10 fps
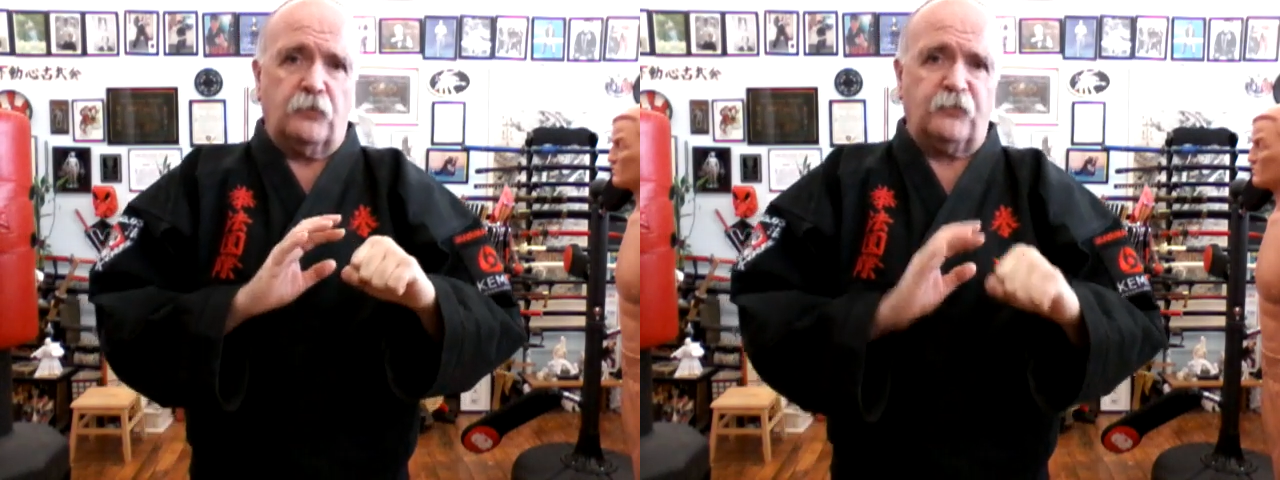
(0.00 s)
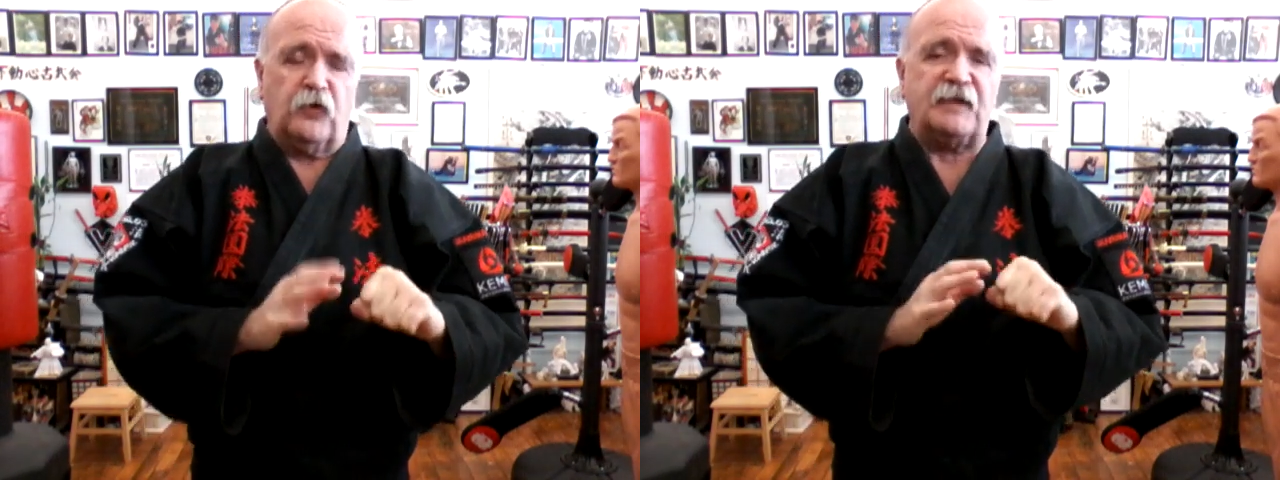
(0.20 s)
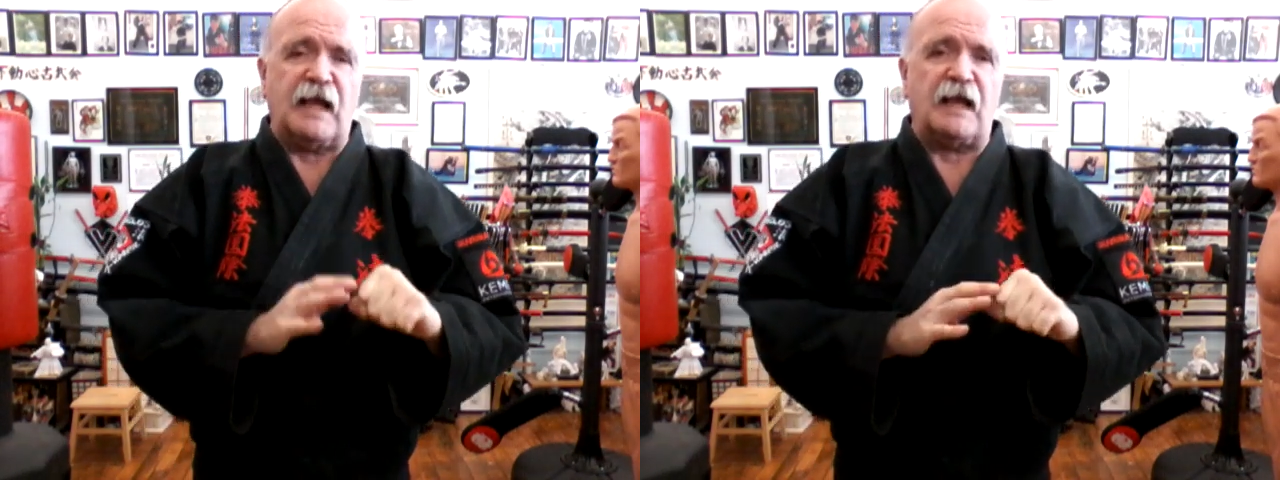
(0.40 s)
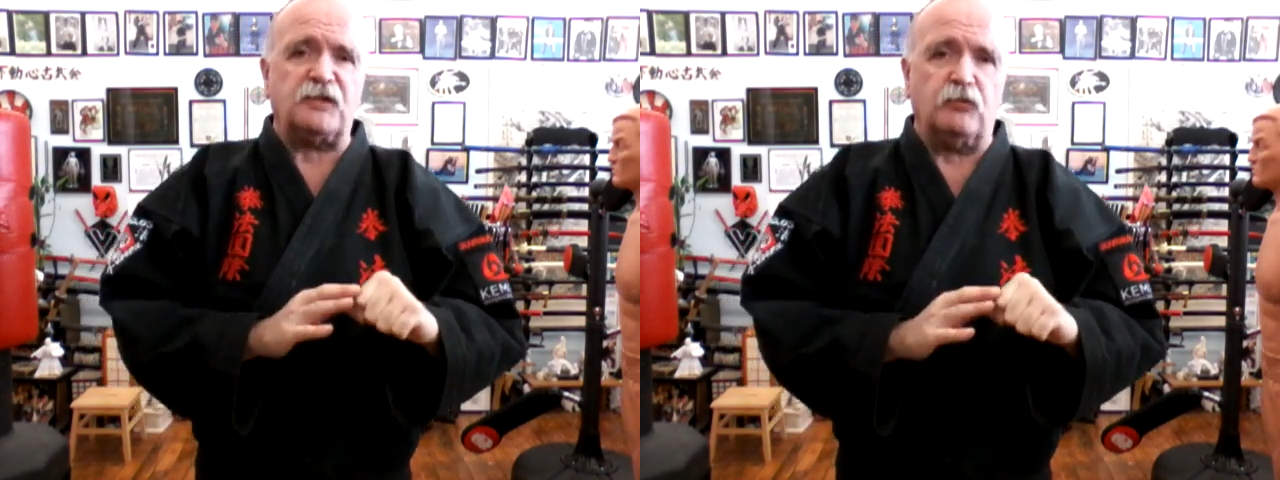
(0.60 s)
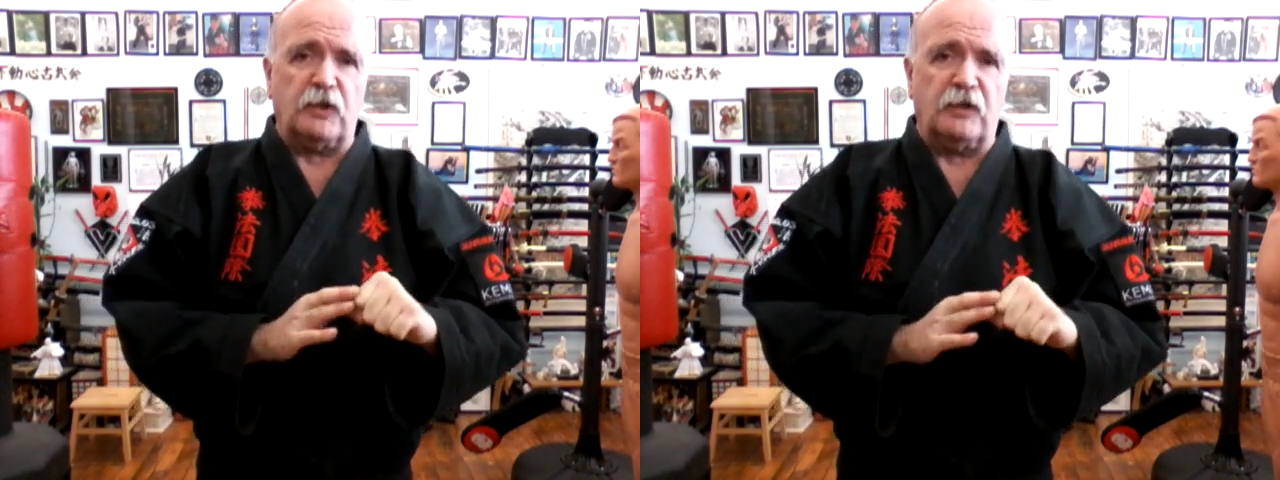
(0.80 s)
the first
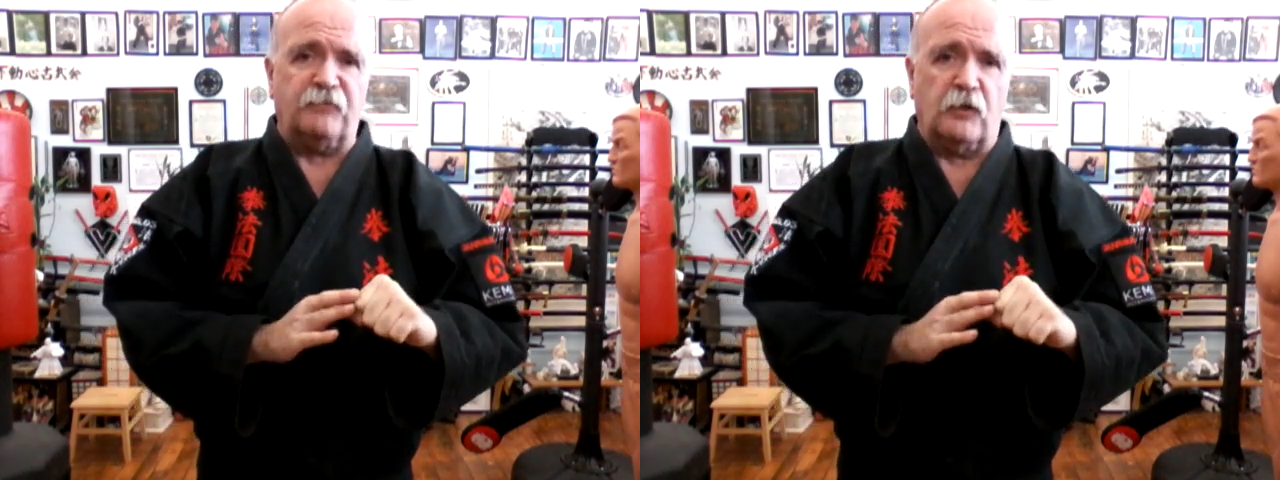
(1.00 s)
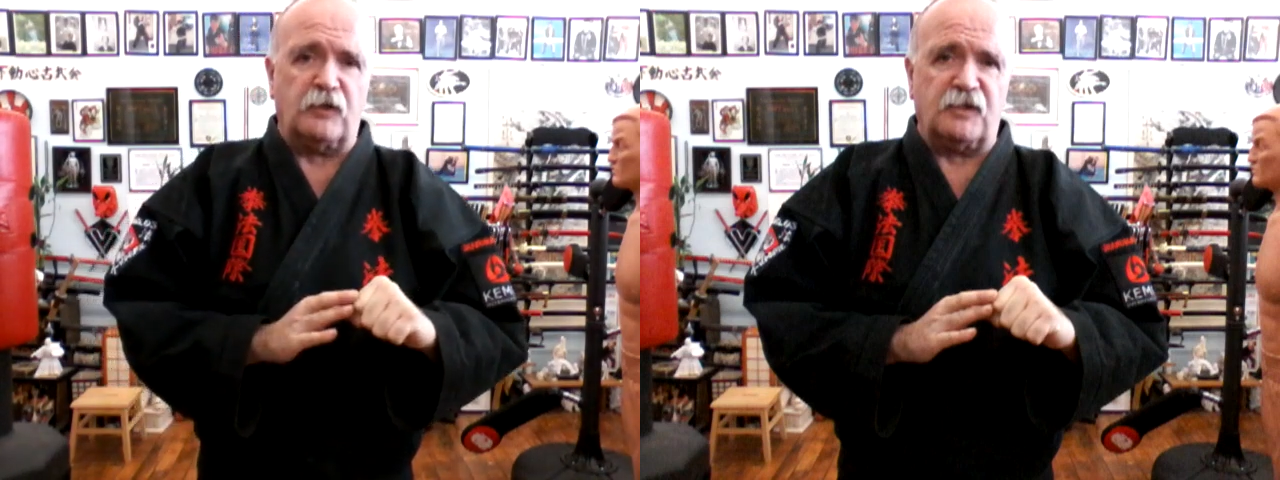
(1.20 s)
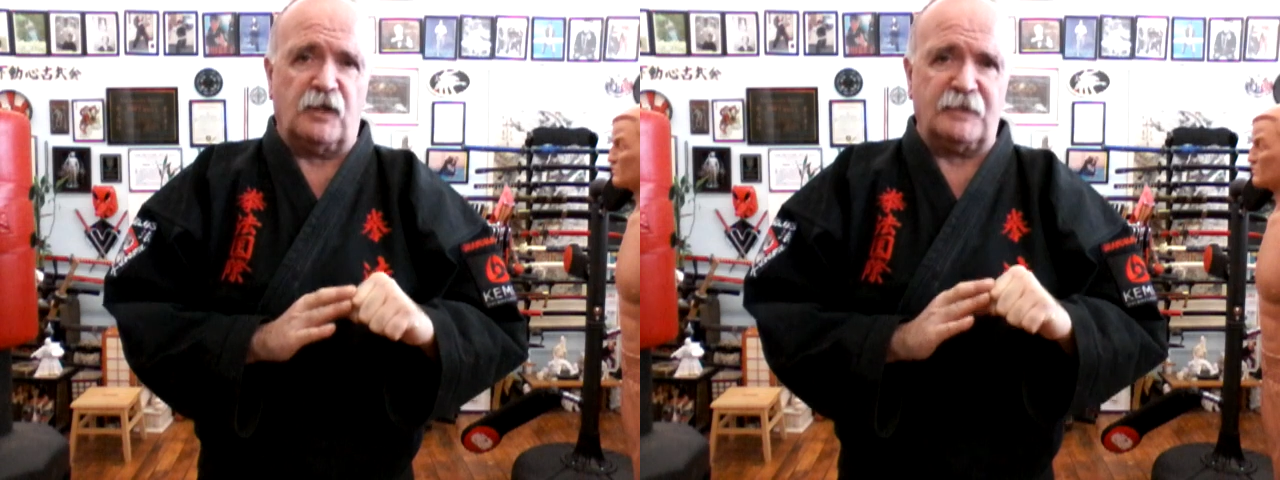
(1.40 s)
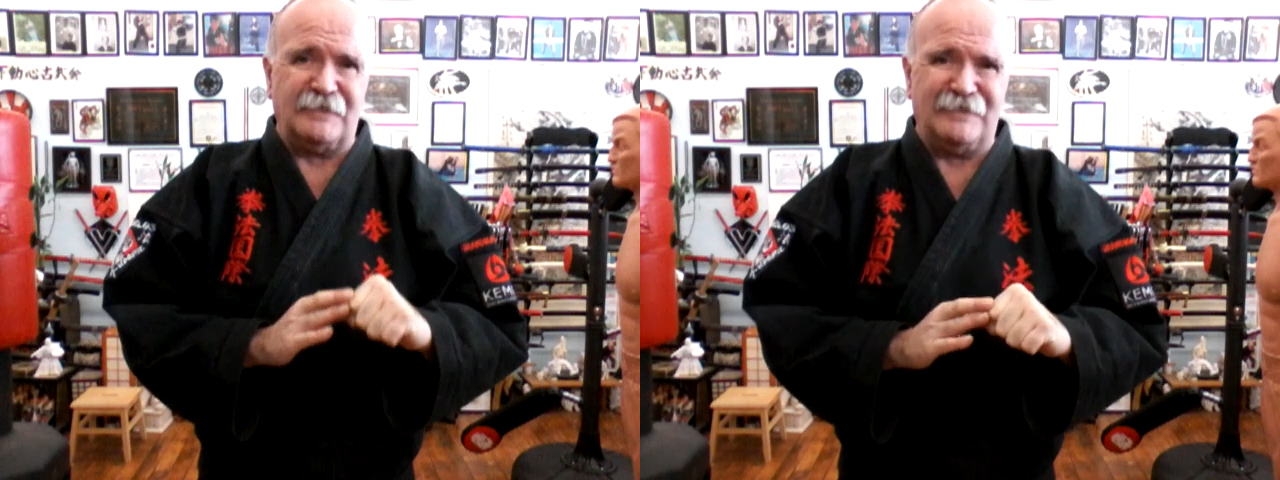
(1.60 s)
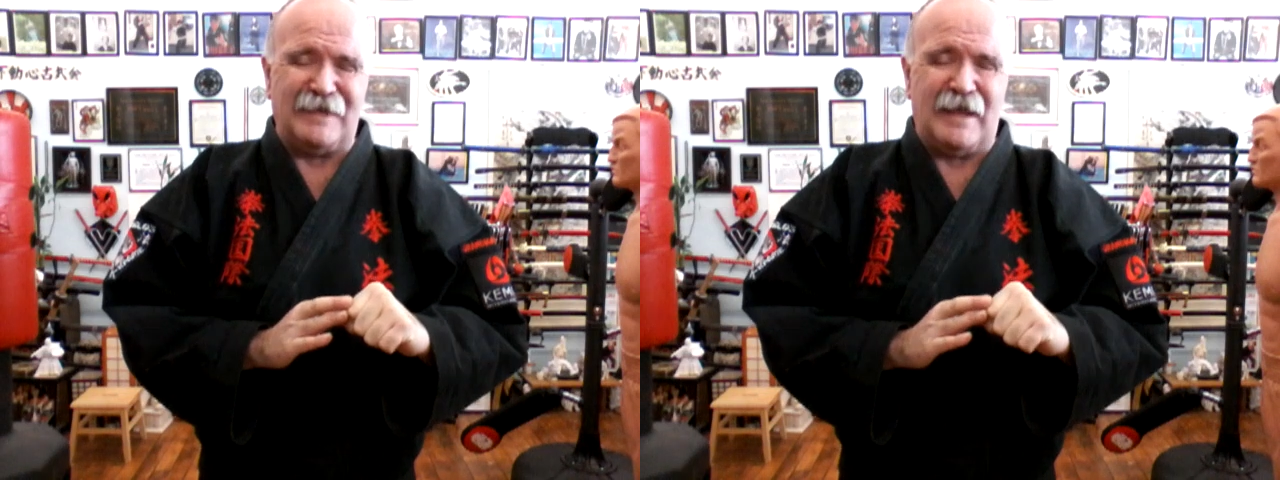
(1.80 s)
action we're going to focus on
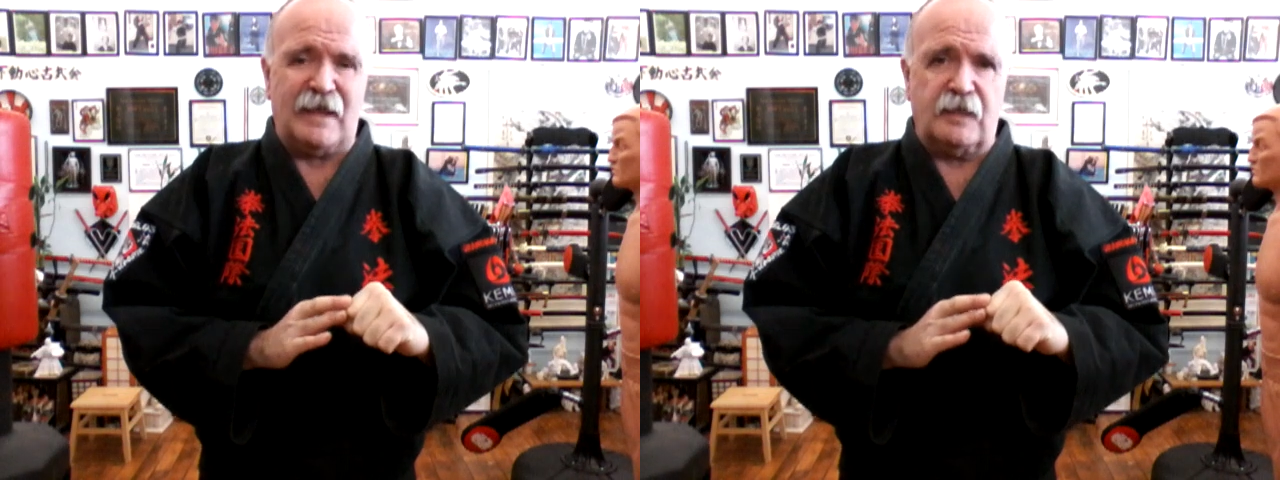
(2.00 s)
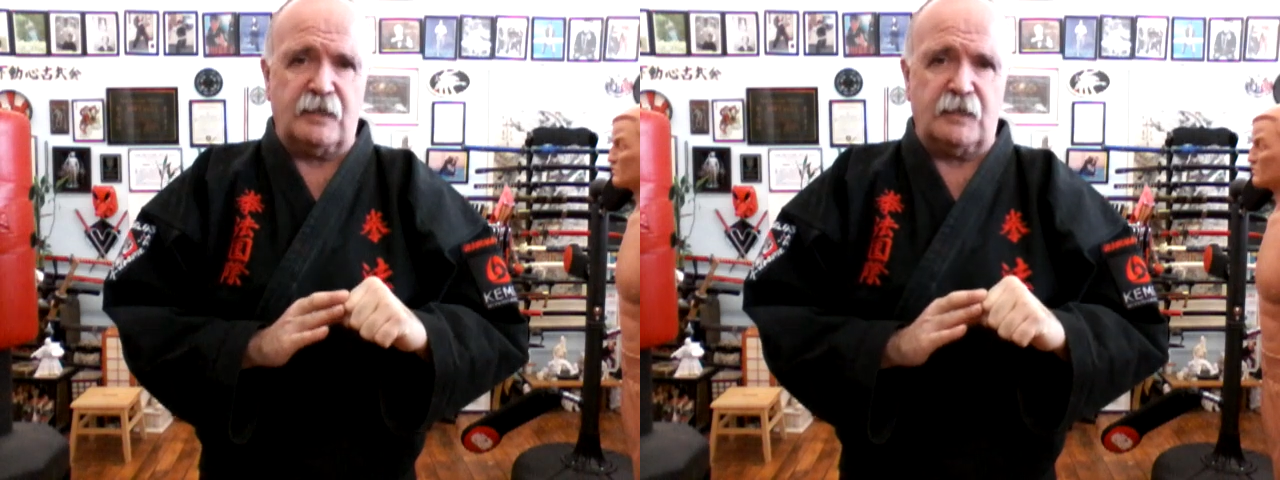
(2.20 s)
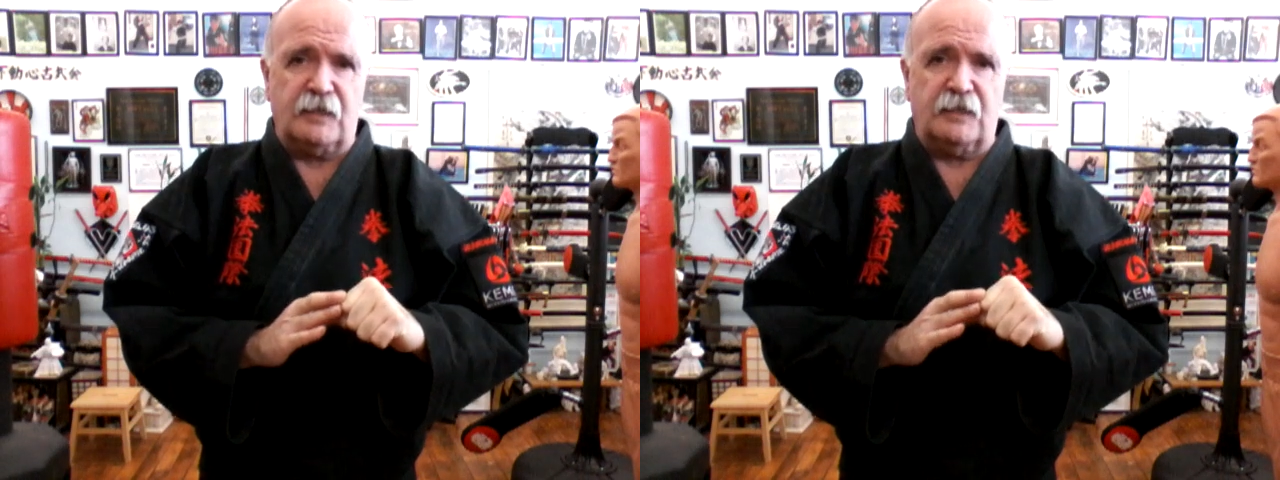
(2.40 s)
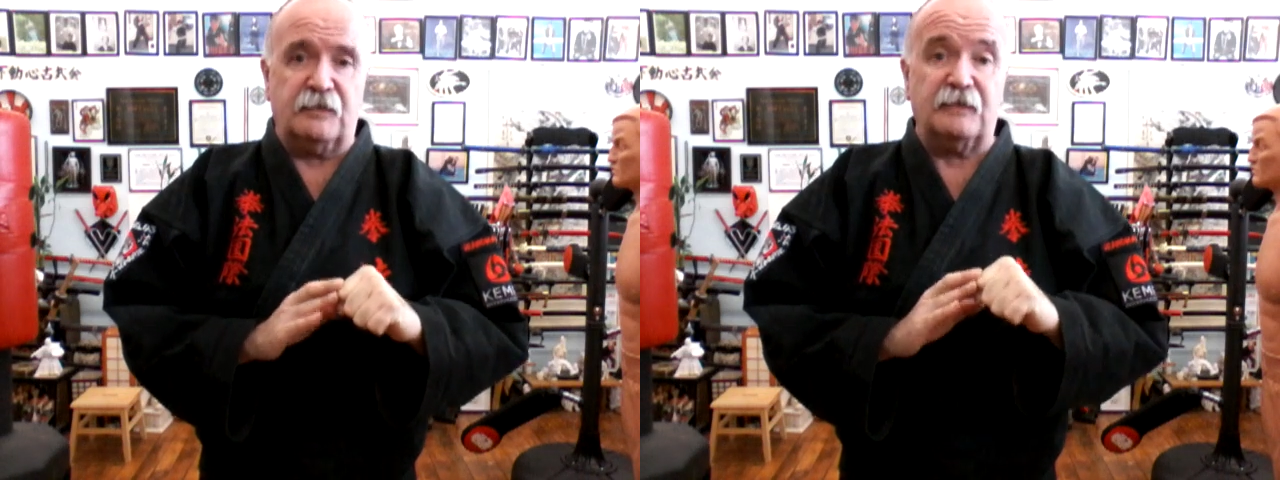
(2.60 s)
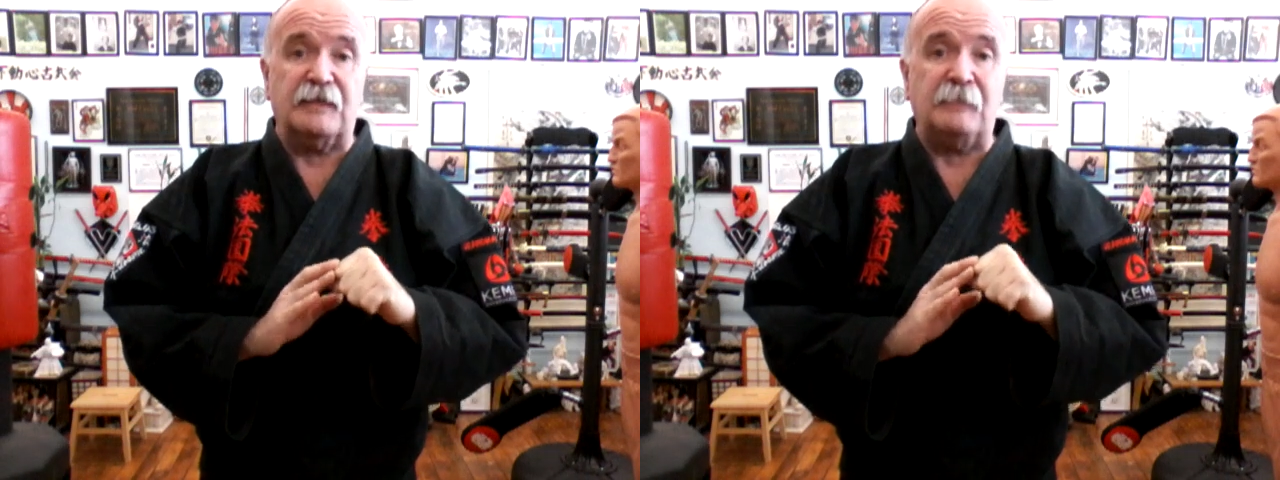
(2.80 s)
today
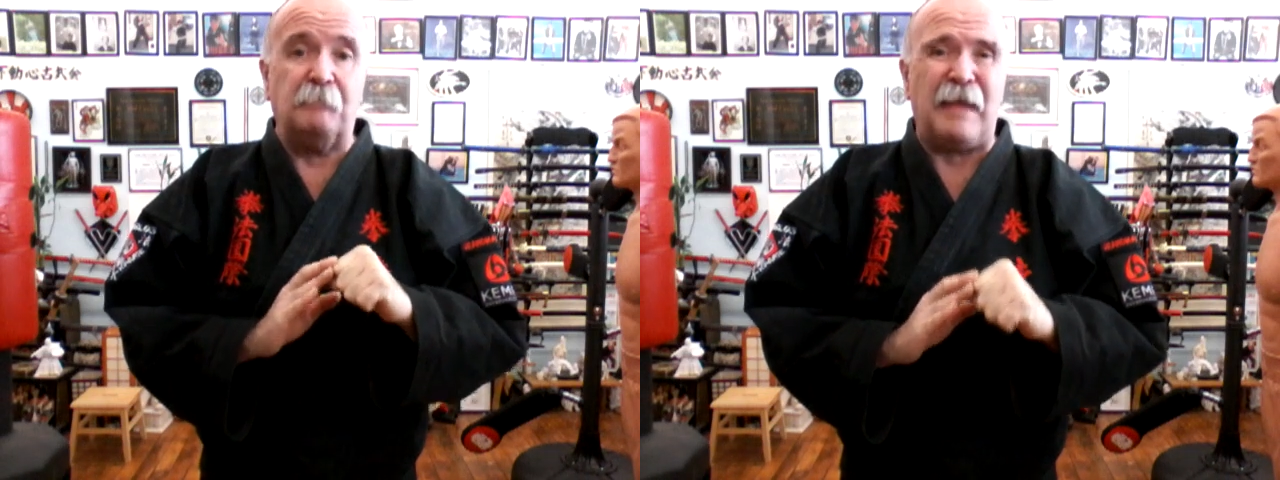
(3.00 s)
is the